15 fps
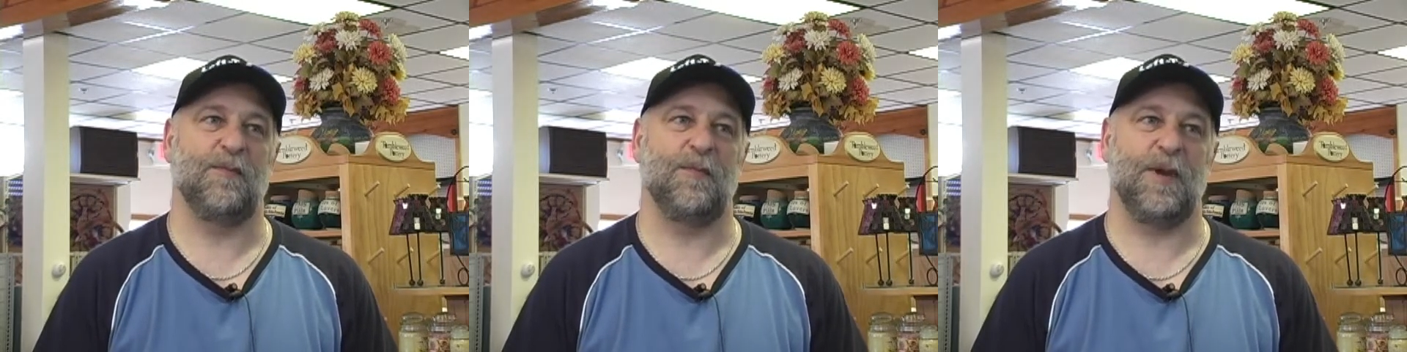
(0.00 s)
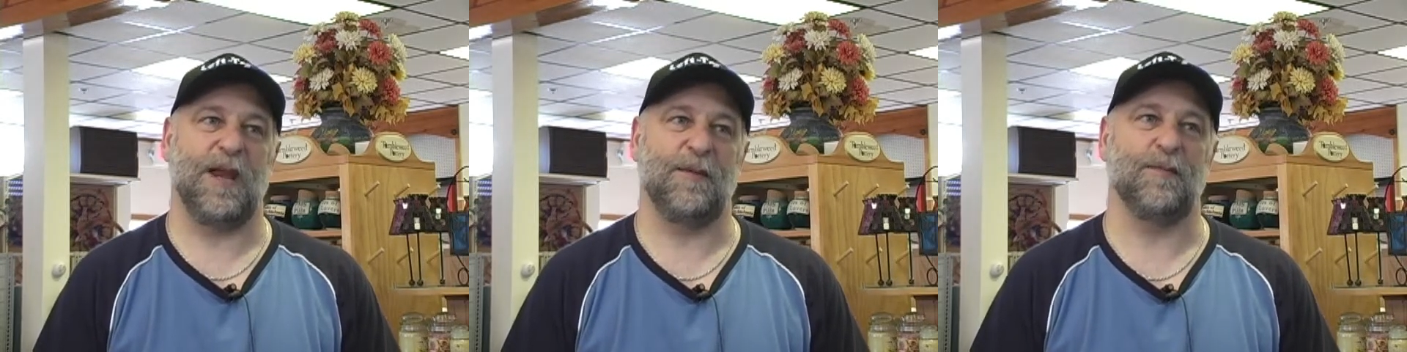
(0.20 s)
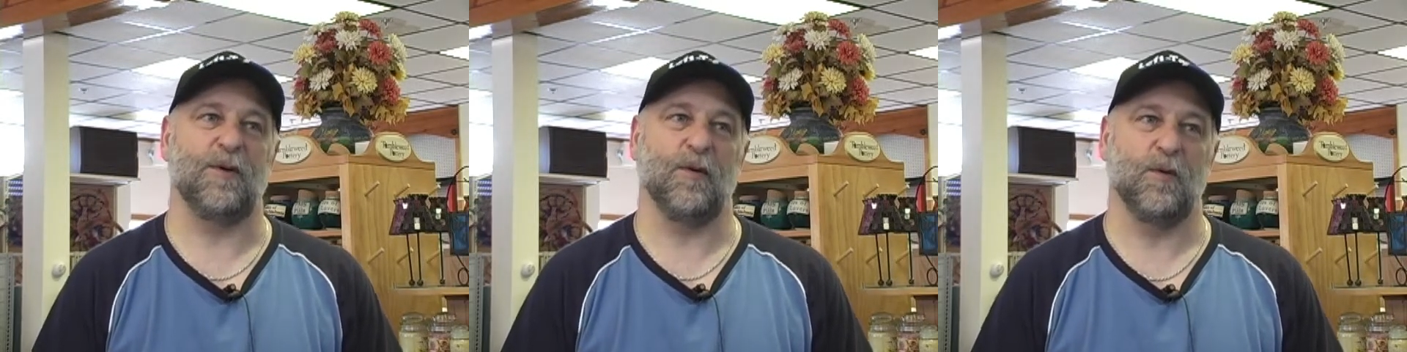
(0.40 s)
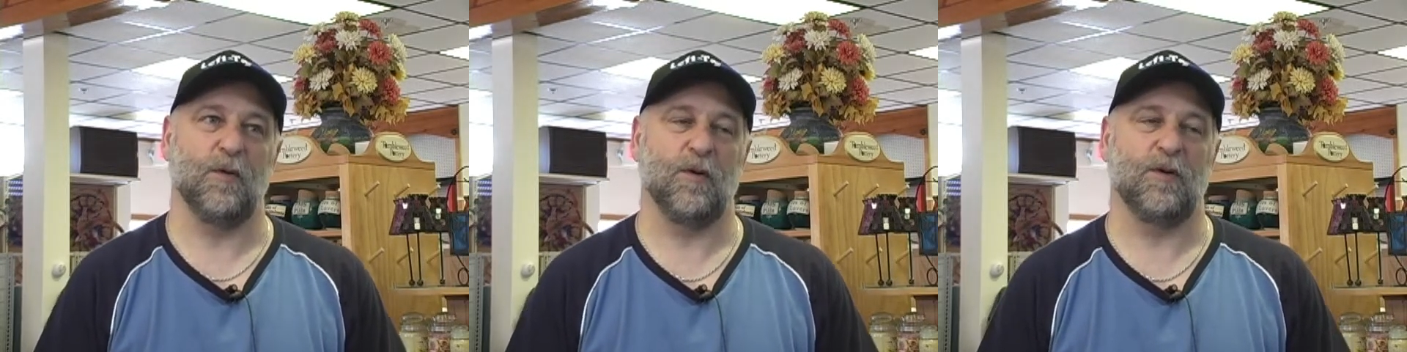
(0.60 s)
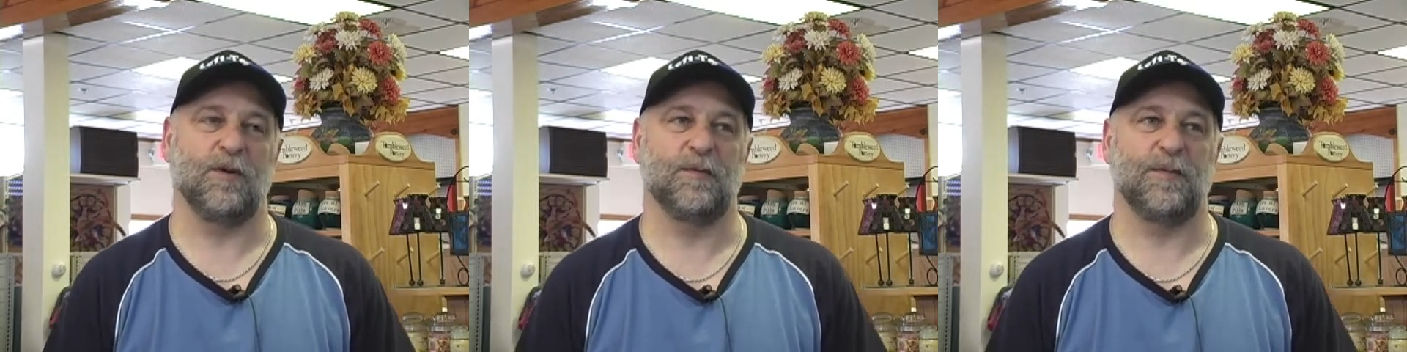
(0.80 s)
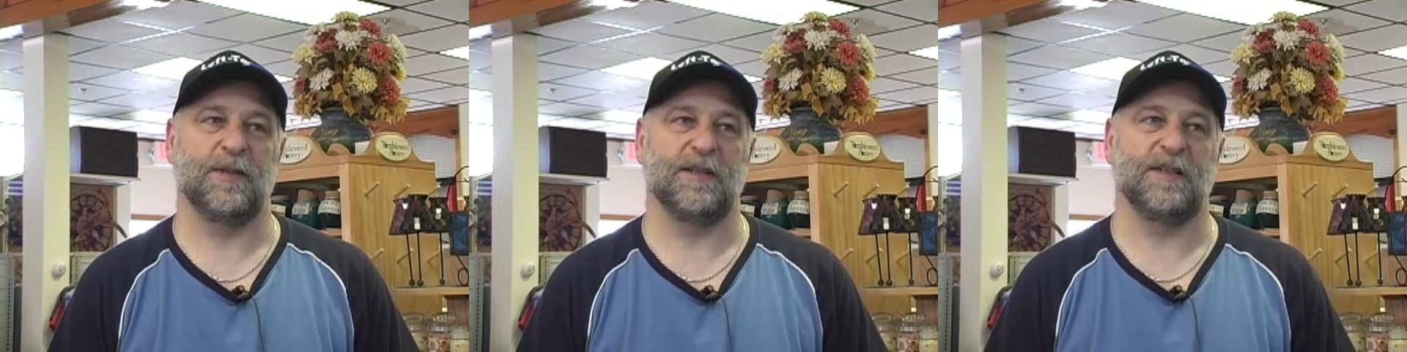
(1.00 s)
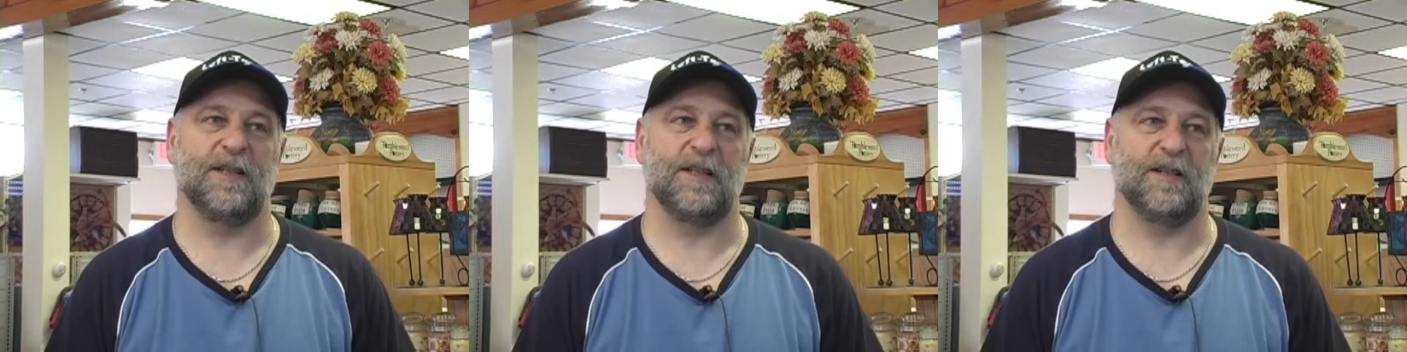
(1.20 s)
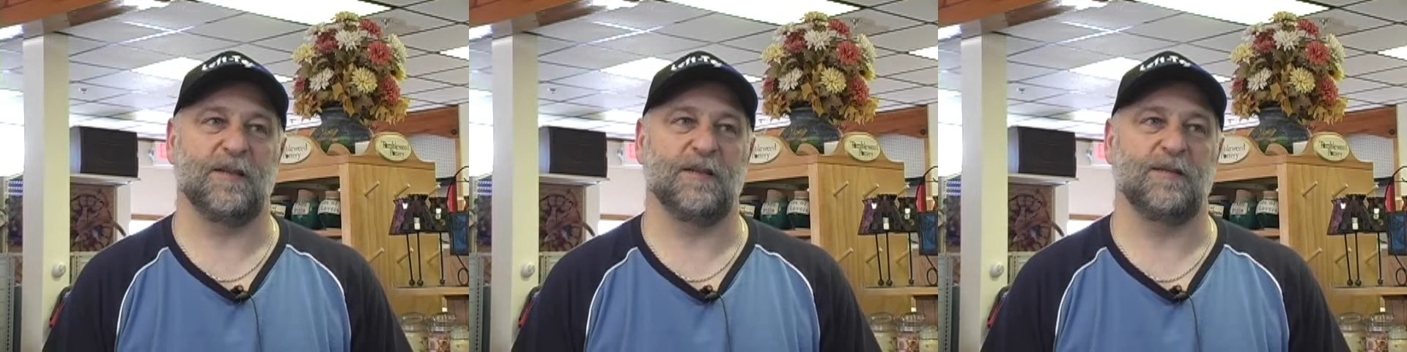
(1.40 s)
paper world, but
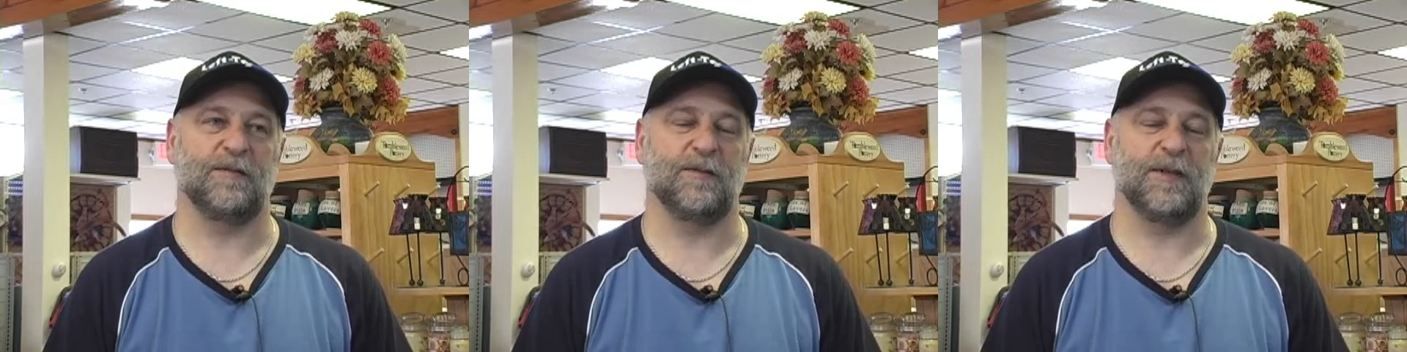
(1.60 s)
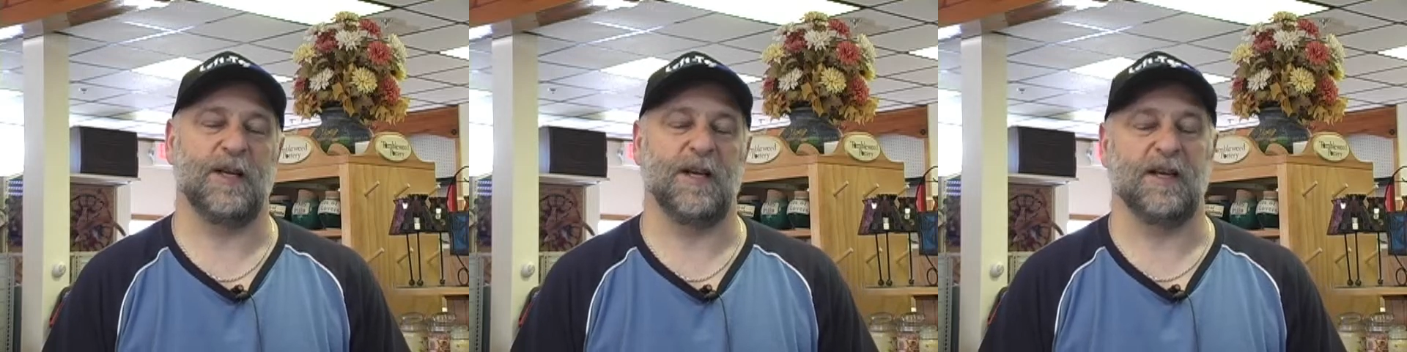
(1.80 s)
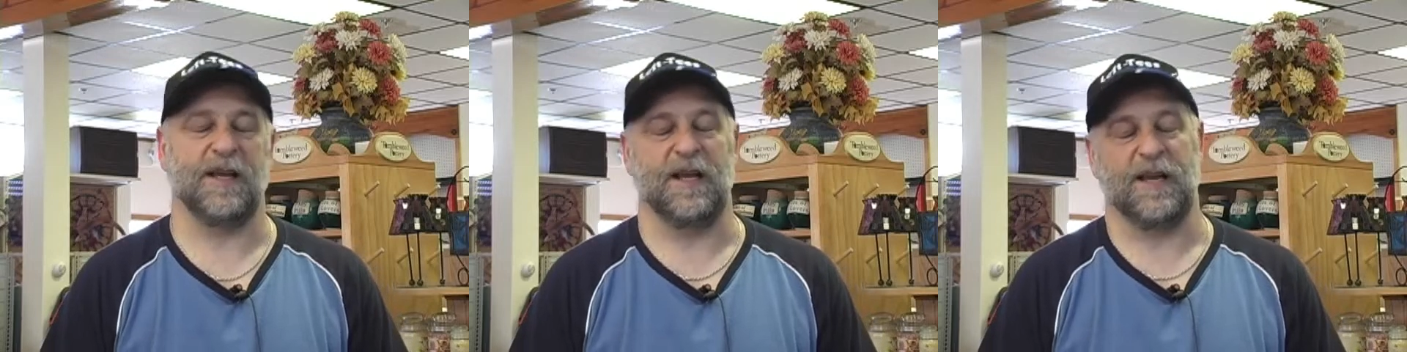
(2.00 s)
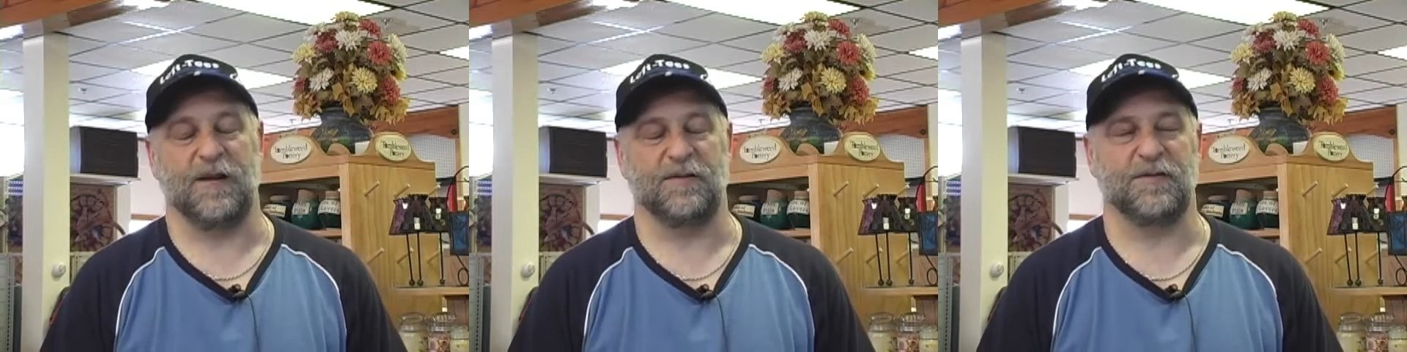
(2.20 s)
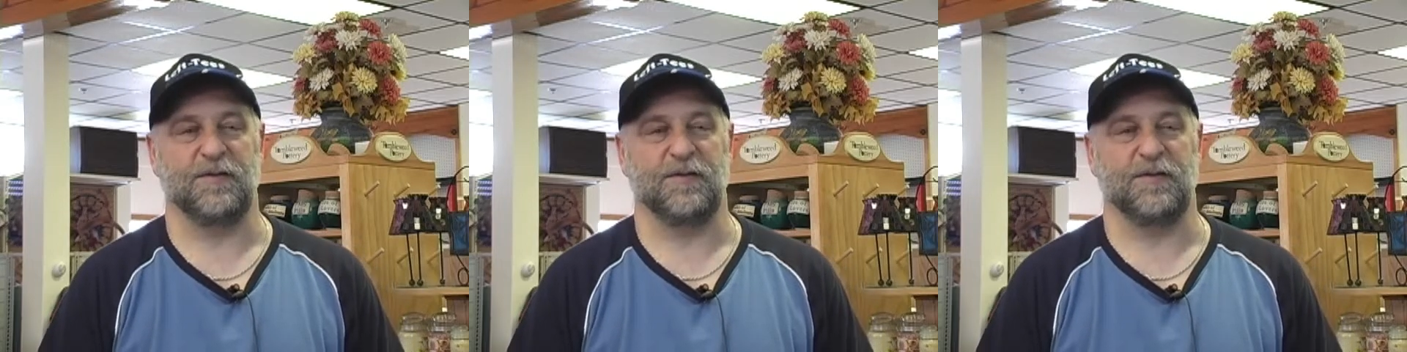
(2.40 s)
I was